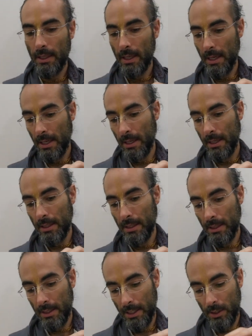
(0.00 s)
And
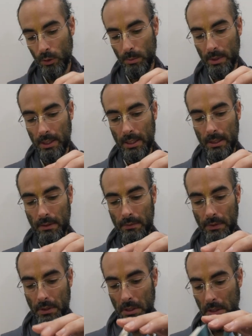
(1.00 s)
I do believe
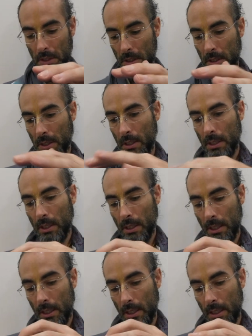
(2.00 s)

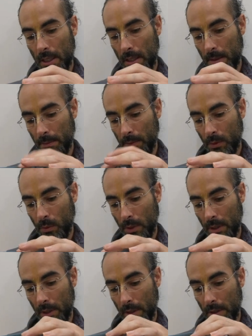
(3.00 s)
it comes
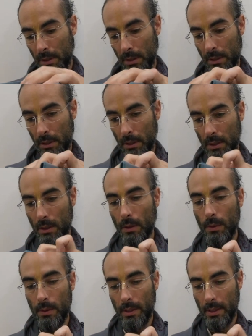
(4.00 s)
with,
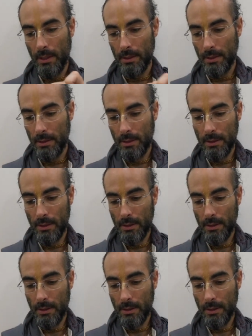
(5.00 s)
oh yes,